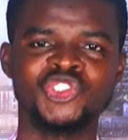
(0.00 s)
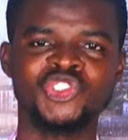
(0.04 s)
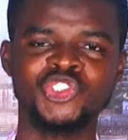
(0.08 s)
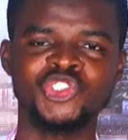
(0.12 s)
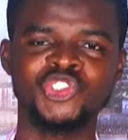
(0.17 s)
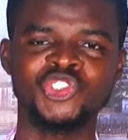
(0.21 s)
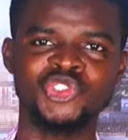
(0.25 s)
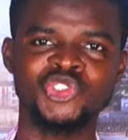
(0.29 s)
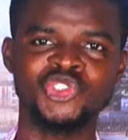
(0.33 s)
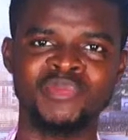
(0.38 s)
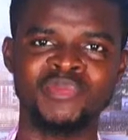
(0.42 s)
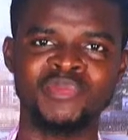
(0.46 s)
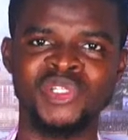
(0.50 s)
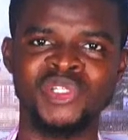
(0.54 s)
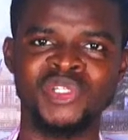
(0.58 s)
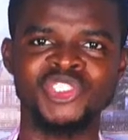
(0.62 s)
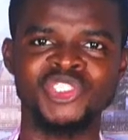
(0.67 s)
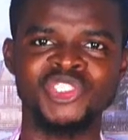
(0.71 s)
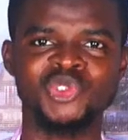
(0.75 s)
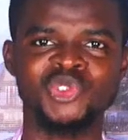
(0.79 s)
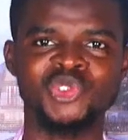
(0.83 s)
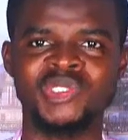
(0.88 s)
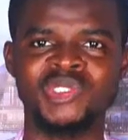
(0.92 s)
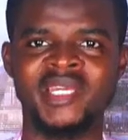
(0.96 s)
the money to
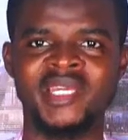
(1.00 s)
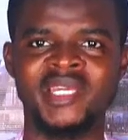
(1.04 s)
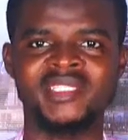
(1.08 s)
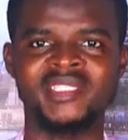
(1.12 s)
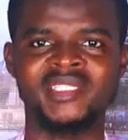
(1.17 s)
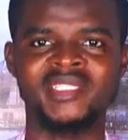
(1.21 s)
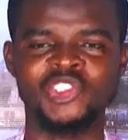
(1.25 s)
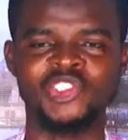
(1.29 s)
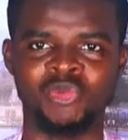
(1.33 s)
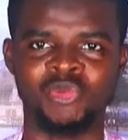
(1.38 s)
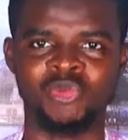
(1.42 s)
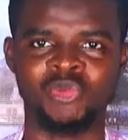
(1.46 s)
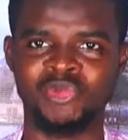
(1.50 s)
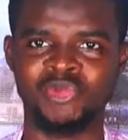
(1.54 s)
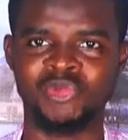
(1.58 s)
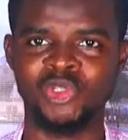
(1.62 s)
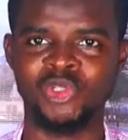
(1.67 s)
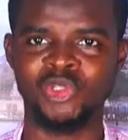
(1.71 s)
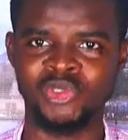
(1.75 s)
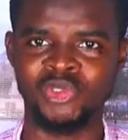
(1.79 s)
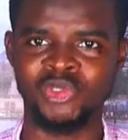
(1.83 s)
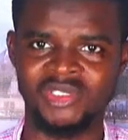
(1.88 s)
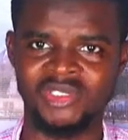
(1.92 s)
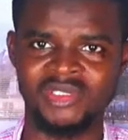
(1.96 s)
get some
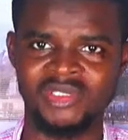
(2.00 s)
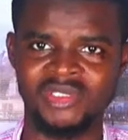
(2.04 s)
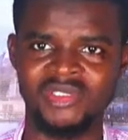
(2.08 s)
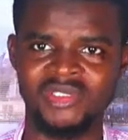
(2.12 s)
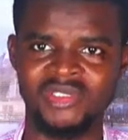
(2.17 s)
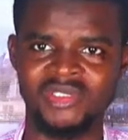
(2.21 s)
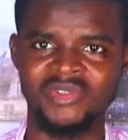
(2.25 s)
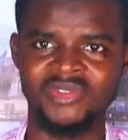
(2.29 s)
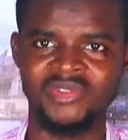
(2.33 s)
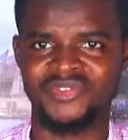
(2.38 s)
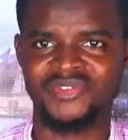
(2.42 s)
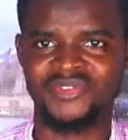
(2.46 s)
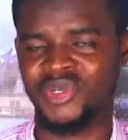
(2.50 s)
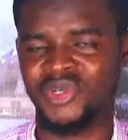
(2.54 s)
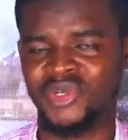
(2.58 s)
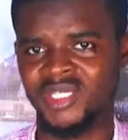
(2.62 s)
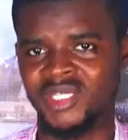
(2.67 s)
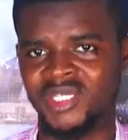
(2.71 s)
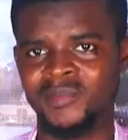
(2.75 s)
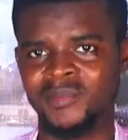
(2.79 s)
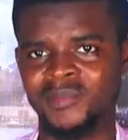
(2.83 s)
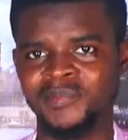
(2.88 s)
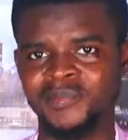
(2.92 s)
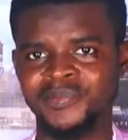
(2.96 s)
clothes for him.
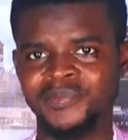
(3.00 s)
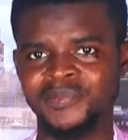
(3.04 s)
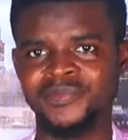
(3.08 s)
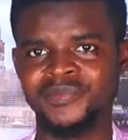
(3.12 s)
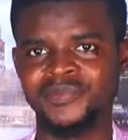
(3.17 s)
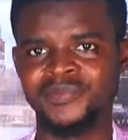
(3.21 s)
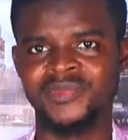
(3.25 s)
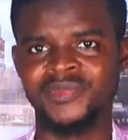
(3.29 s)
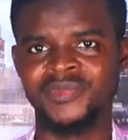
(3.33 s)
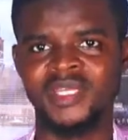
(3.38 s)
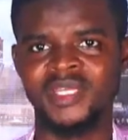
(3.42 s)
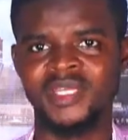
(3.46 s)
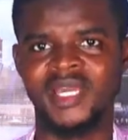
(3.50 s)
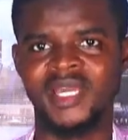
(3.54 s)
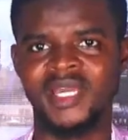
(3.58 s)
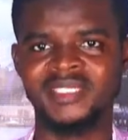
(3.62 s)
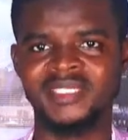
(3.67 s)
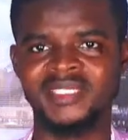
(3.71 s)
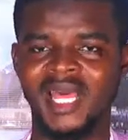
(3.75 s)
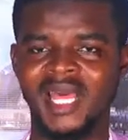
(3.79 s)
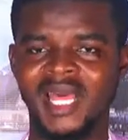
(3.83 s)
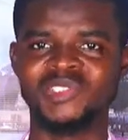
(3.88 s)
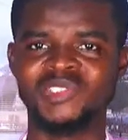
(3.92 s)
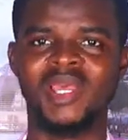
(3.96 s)
And that's
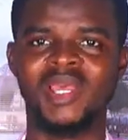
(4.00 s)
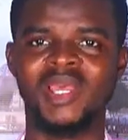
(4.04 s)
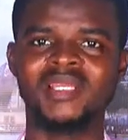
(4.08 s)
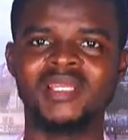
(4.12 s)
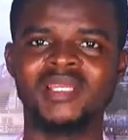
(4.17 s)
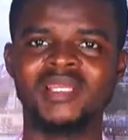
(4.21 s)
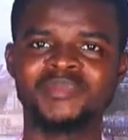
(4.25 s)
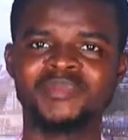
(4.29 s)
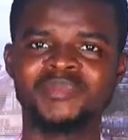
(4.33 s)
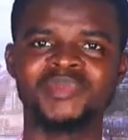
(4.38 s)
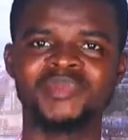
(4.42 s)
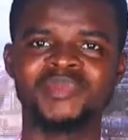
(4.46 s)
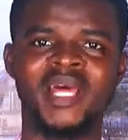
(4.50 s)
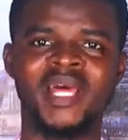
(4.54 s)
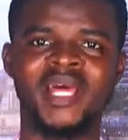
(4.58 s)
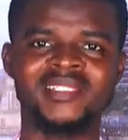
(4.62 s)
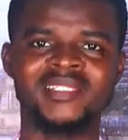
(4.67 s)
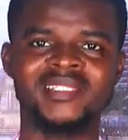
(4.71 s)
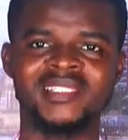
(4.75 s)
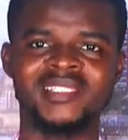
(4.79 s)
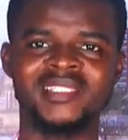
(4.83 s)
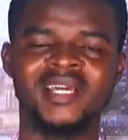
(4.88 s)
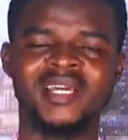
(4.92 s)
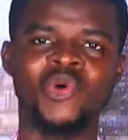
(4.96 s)
why people now say,
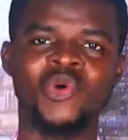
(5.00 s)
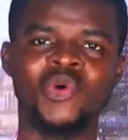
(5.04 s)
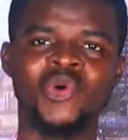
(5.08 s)
oh,